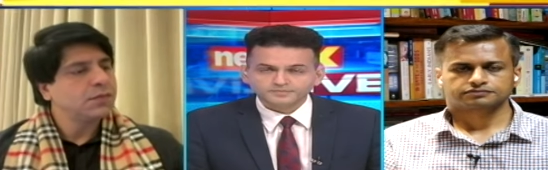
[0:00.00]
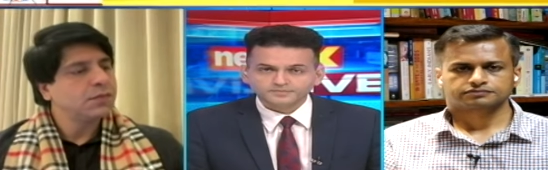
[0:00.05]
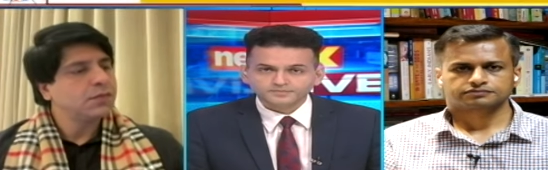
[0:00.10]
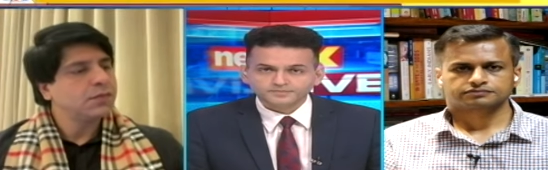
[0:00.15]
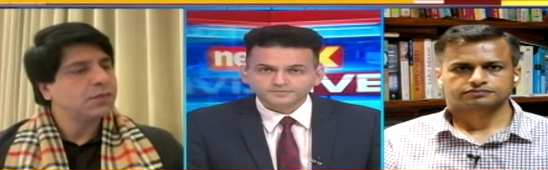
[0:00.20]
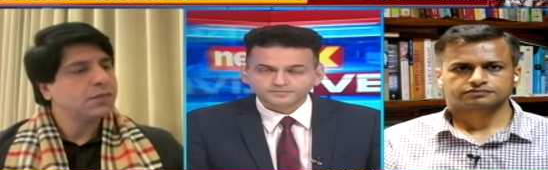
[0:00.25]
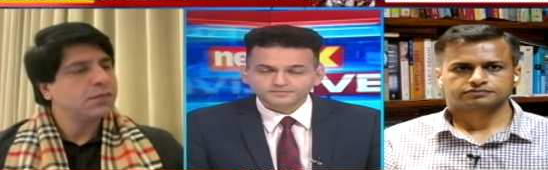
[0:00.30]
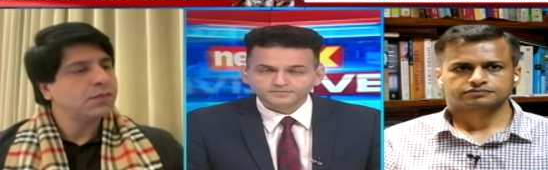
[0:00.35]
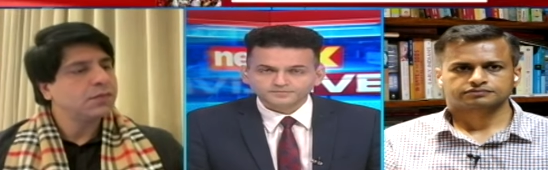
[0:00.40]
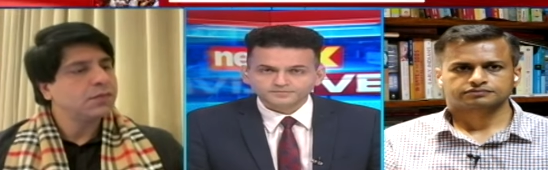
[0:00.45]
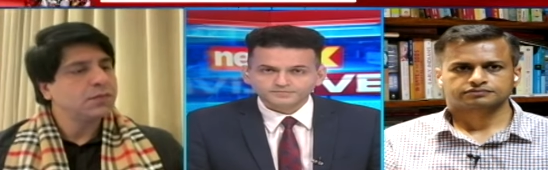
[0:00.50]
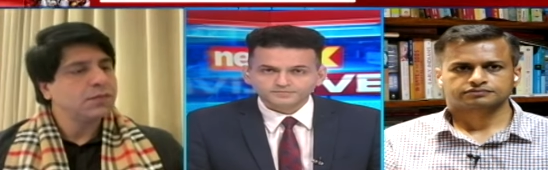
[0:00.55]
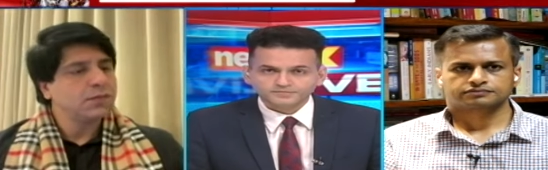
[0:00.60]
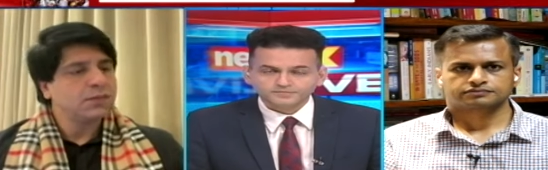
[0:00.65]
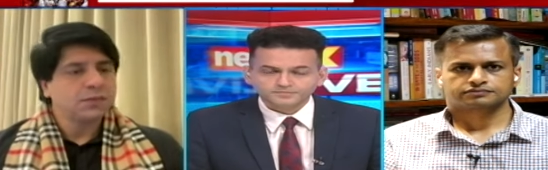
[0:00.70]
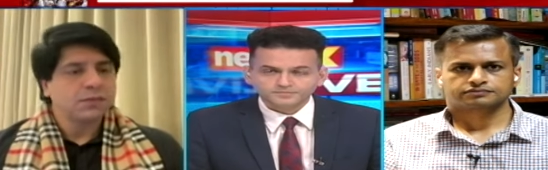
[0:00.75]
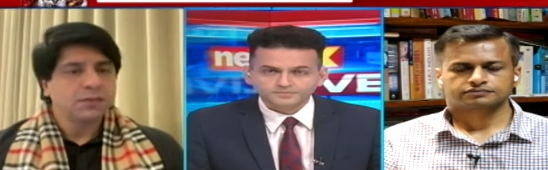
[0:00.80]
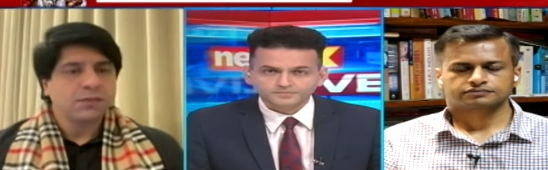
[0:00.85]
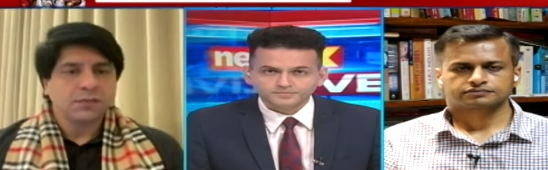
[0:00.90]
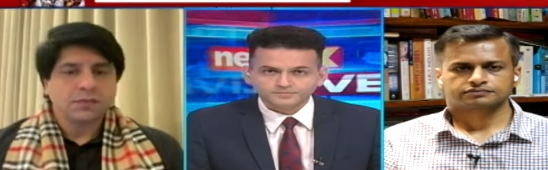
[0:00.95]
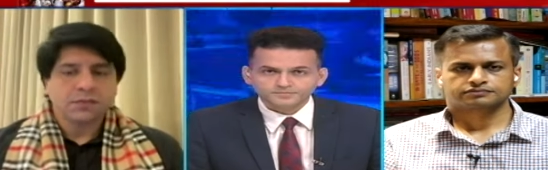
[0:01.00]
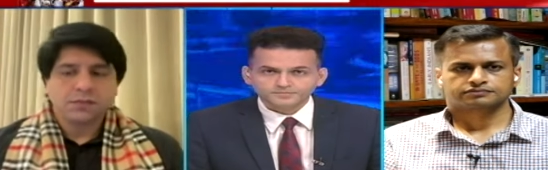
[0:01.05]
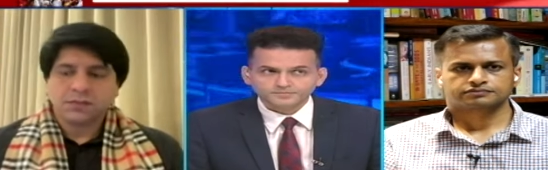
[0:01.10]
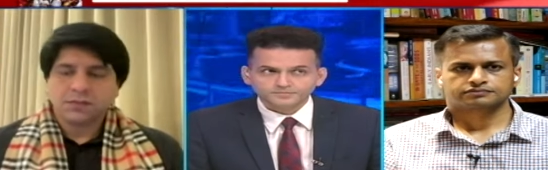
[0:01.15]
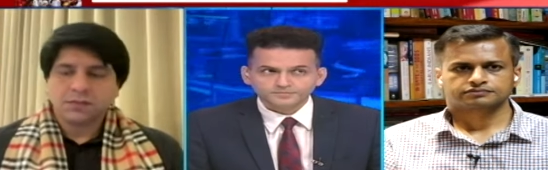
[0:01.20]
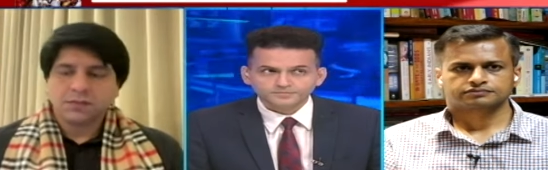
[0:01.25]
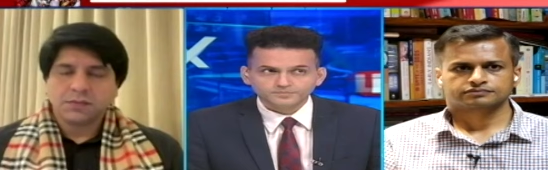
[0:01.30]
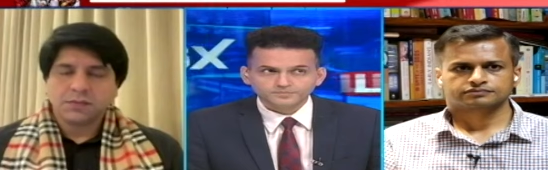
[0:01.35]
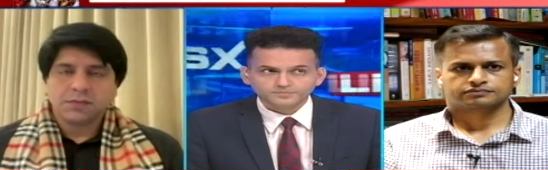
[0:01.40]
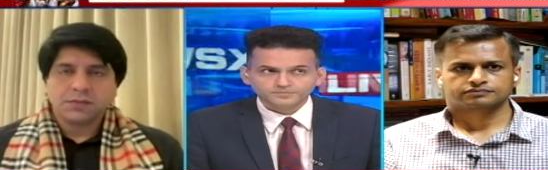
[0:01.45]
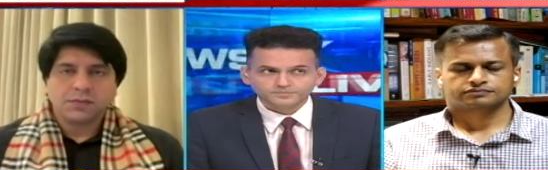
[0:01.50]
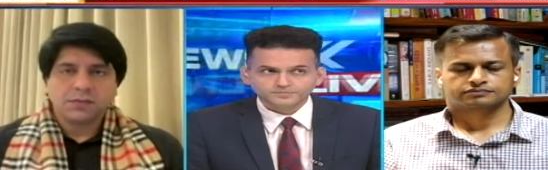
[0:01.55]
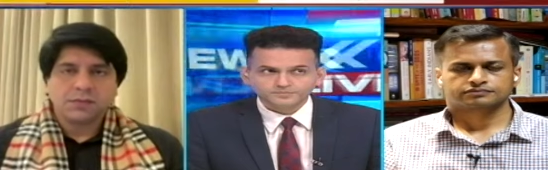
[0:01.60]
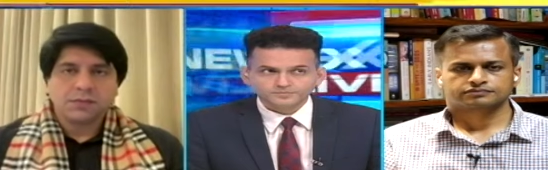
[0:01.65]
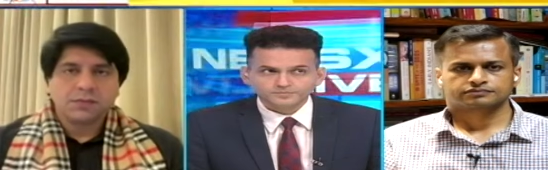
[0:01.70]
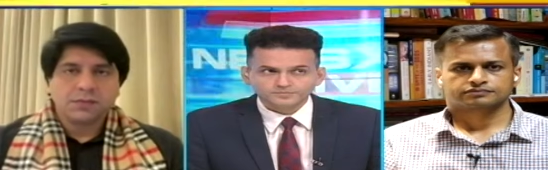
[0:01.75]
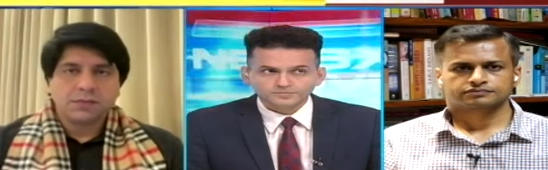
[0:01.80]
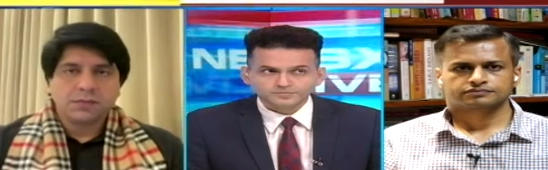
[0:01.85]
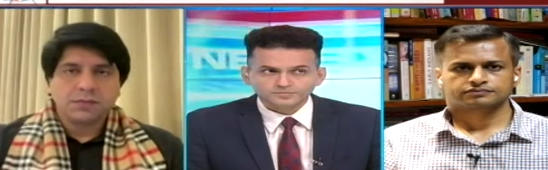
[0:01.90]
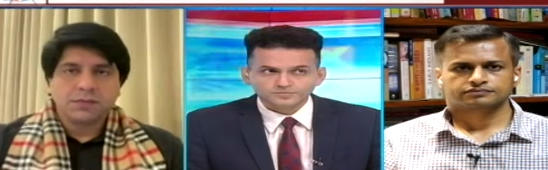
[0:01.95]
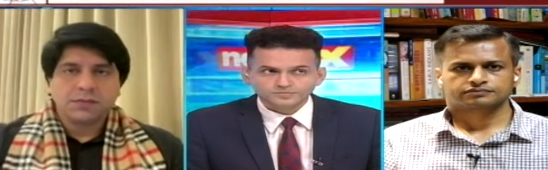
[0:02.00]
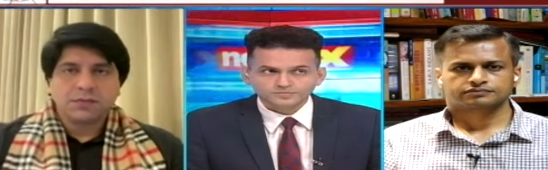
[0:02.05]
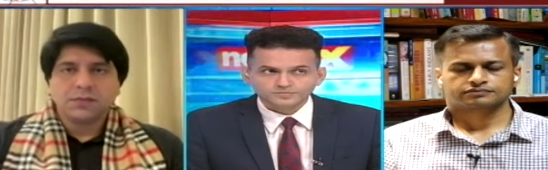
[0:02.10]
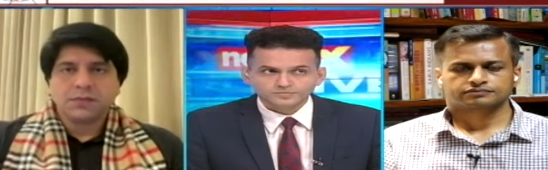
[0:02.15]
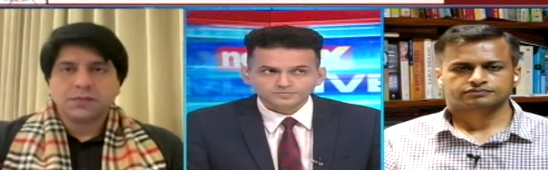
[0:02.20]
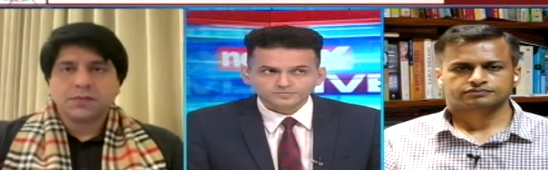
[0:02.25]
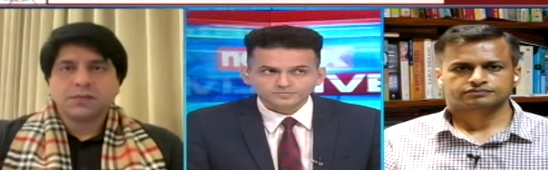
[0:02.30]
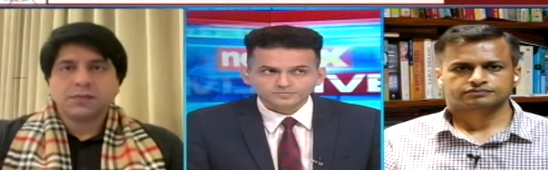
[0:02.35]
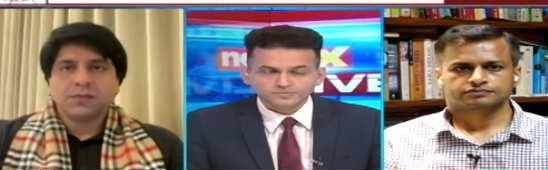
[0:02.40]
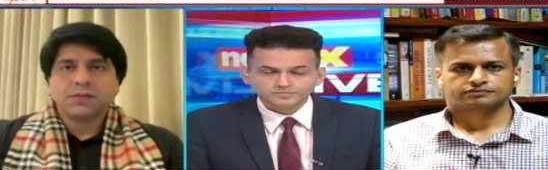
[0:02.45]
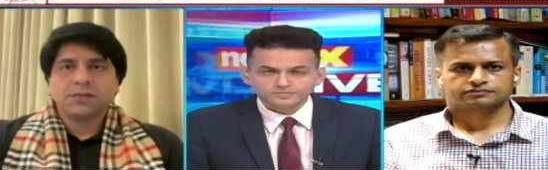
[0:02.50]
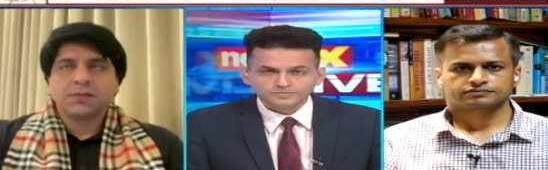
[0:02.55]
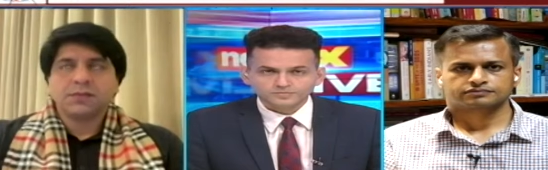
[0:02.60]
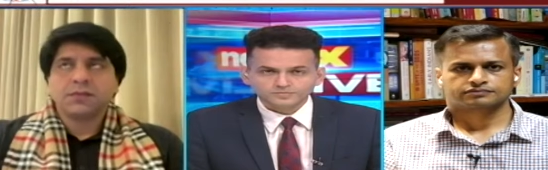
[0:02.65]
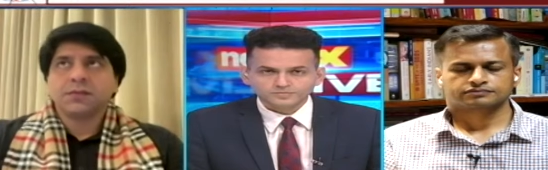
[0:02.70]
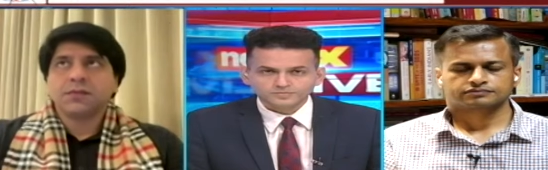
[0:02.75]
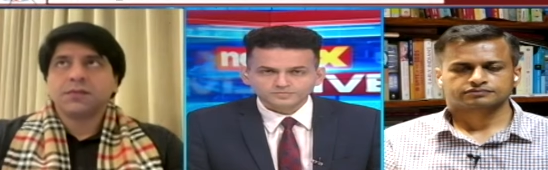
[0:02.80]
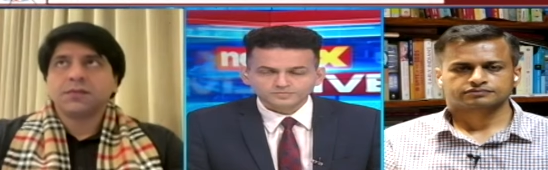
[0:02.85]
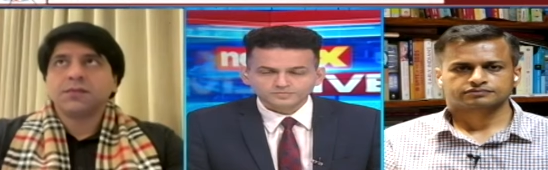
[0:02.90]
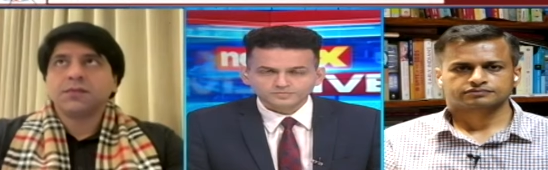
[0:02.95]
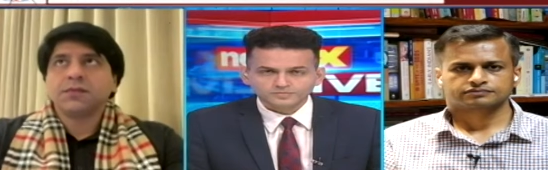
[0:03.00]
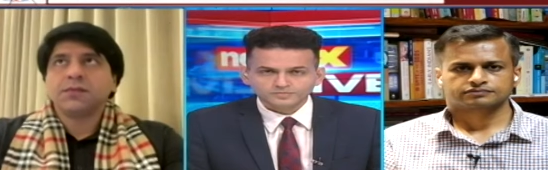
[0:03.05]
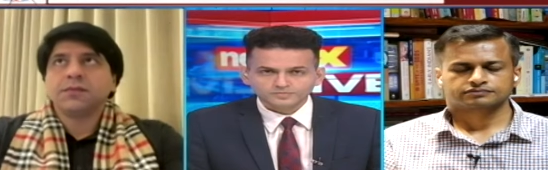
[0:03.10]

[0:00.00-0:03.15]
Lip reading: [no speech]